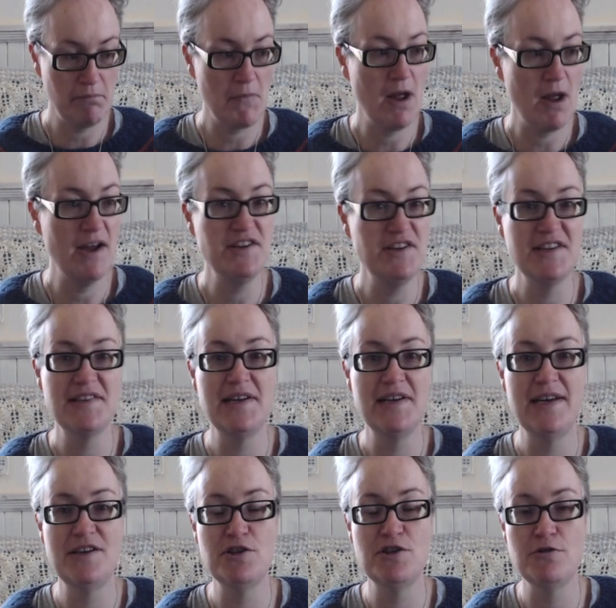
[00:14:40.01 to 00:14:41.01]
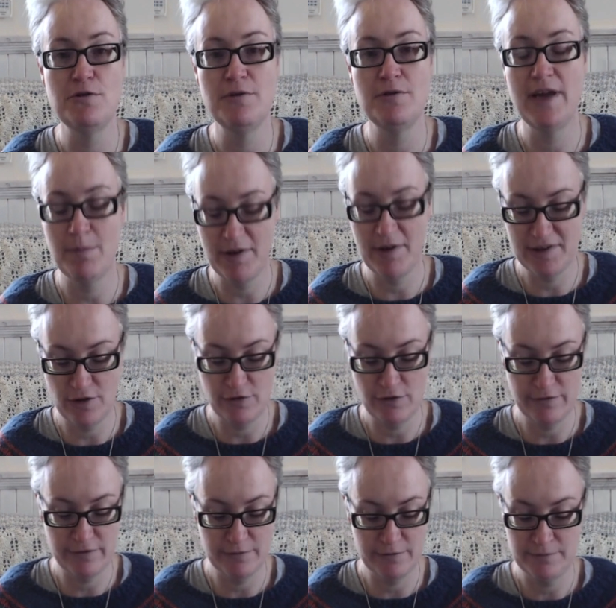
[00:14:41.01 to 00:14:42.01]
I just need to get myself
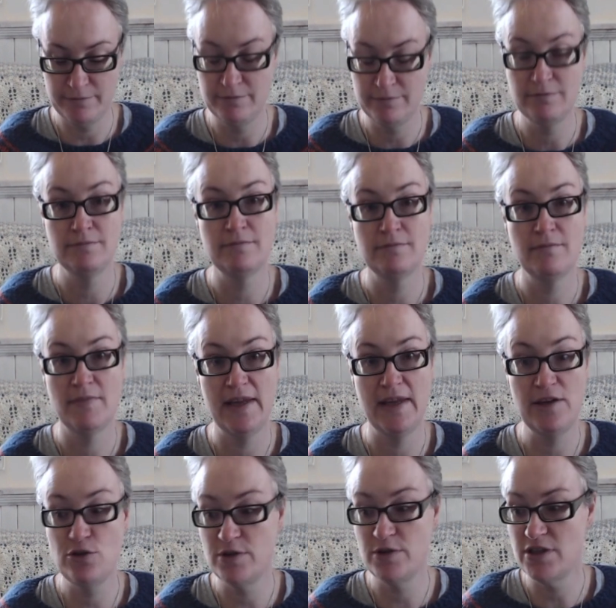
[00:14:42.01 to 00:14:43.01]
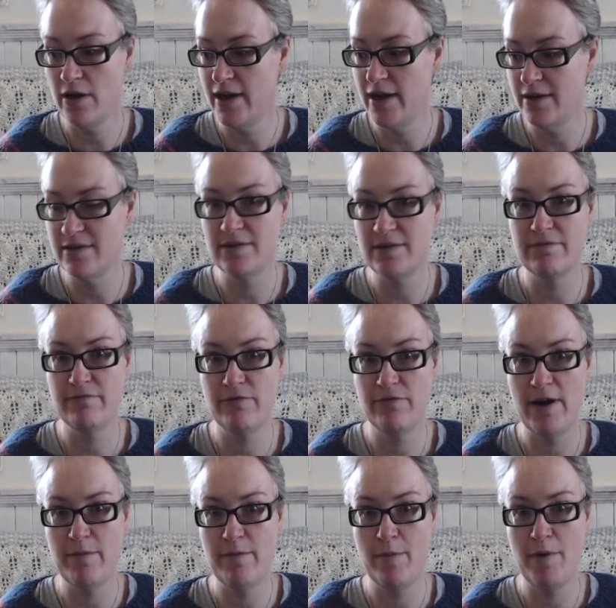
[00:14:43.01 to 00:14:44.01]
into a dyeing
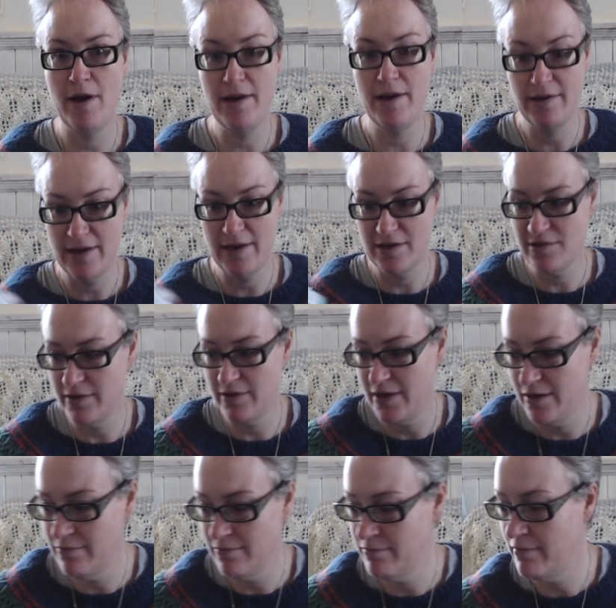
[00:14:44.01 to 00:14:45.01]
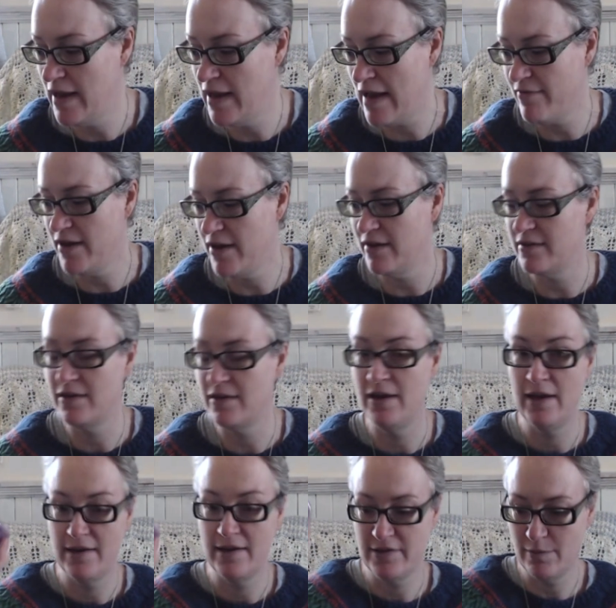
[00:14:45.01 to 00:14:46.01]
frame of mind and actually have at it.
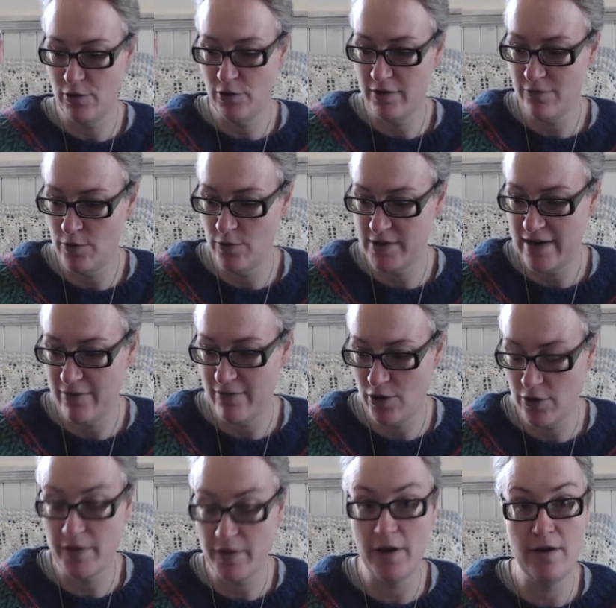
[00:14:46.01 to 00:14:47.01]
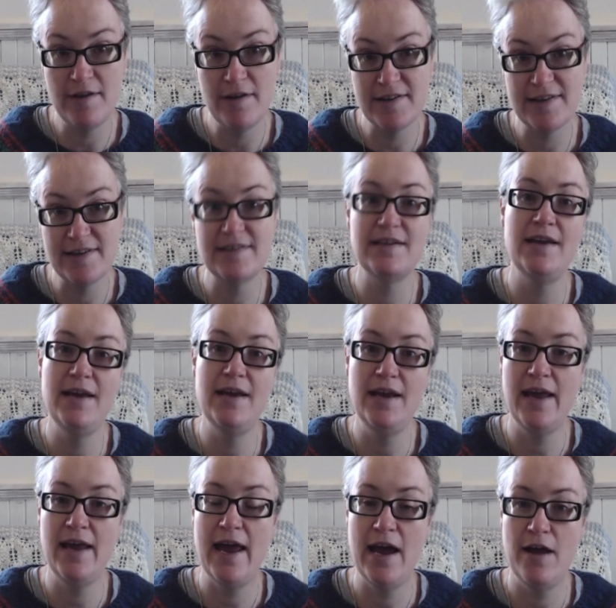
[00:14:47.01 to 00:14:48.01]
So I'm looking forward to having a look at those and seeing
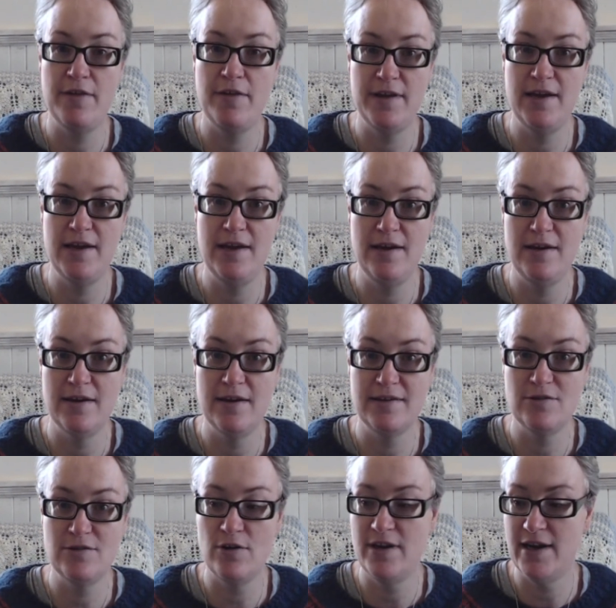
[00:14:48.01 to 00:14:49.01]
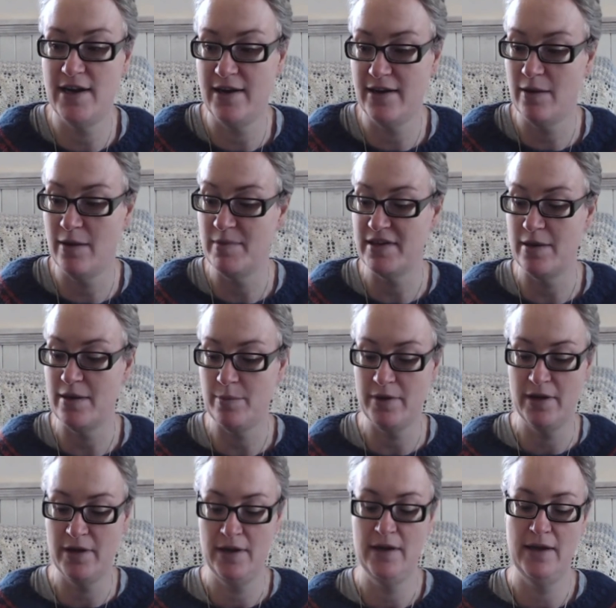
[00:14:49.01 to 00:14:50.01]
how the sock yarn comes up.
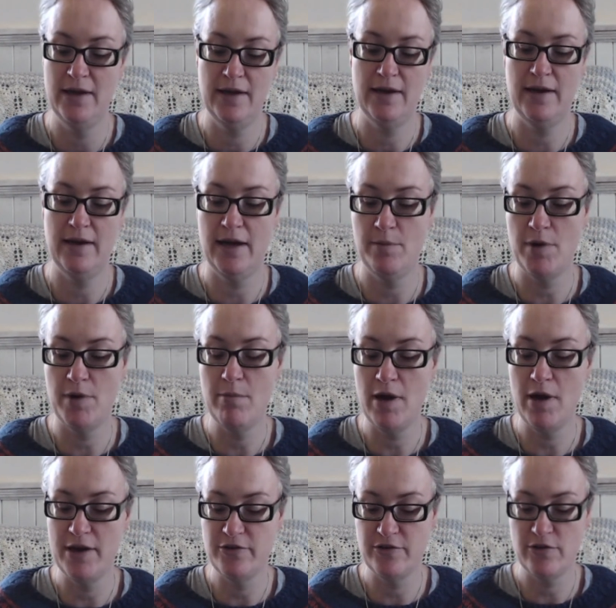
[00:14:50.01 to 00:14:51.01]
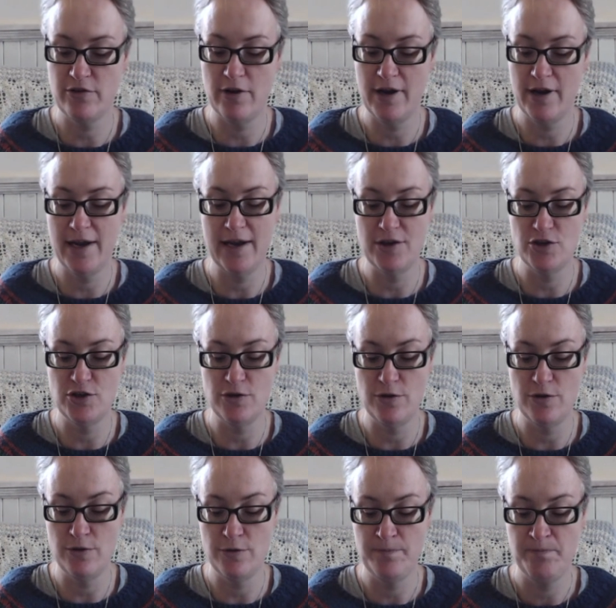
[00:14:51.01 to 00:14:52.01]
I might try and
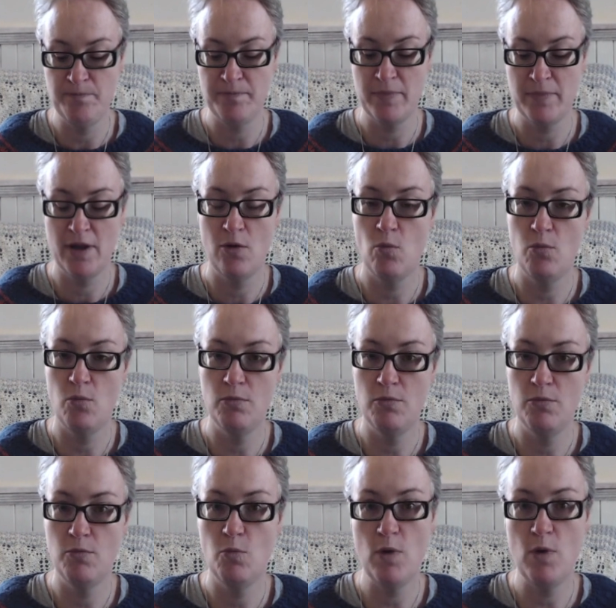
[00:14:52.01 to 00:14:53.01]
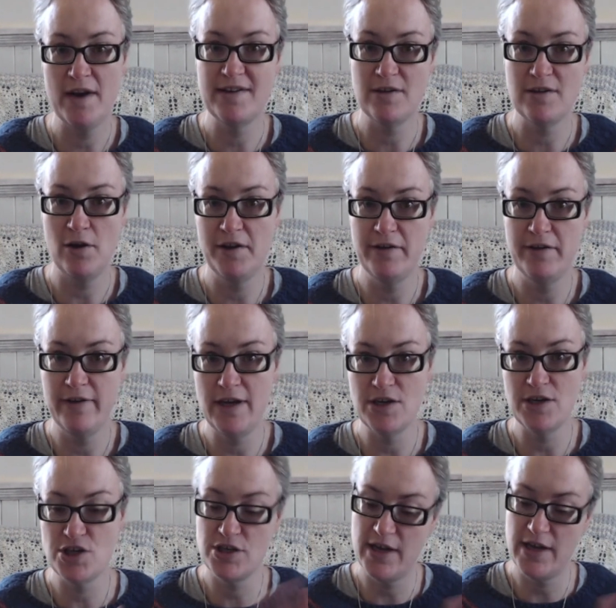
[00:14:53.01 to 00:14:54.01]
do one solid of
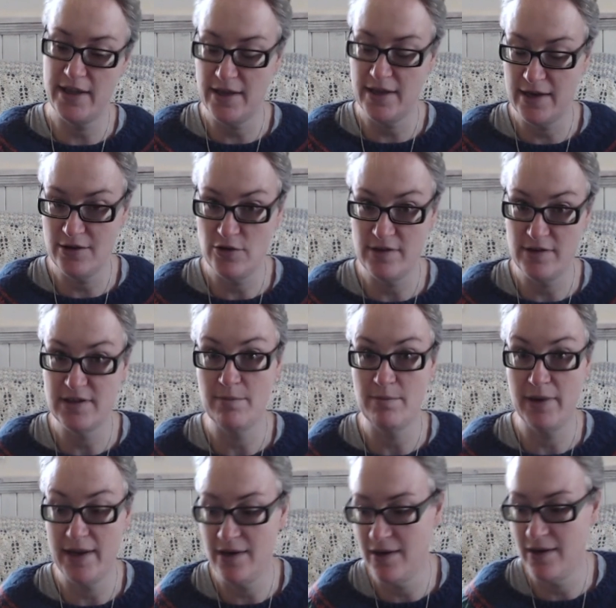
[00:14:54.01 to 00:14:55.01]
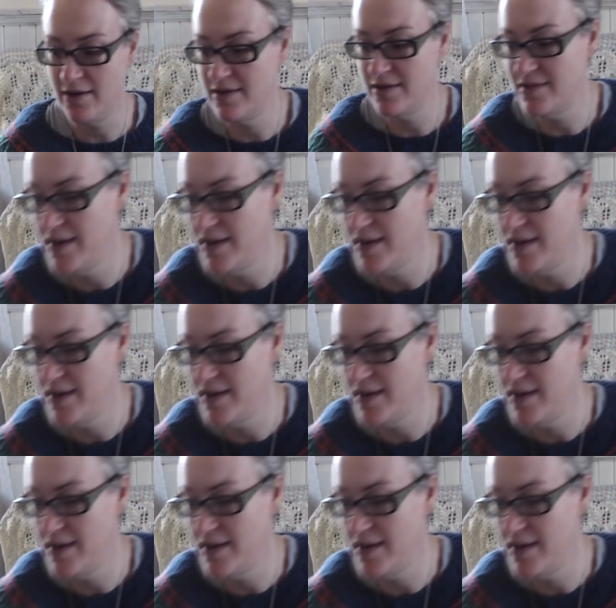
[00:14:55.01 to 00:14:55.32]
each and then do some blending and see